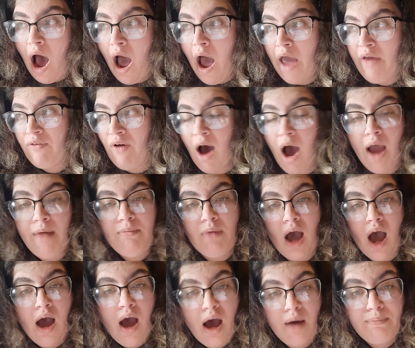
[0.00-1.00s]
If I'm
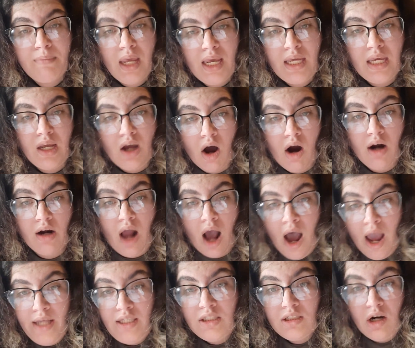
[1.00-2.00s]
not making art,
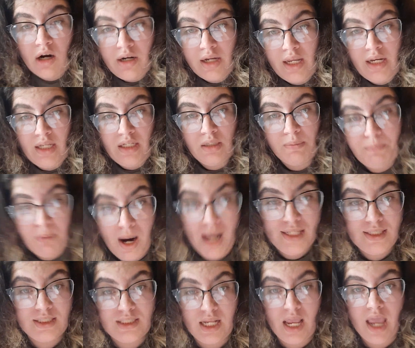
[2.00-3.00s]
I start getting
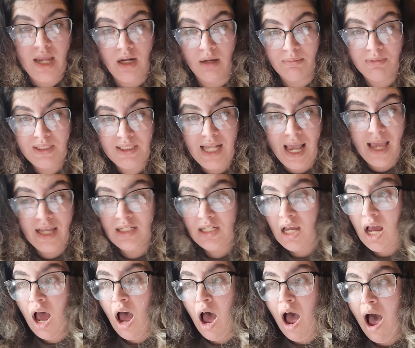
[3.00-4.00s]
depressed and upset.
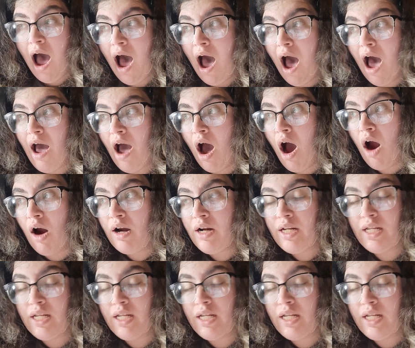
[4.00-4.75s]
Art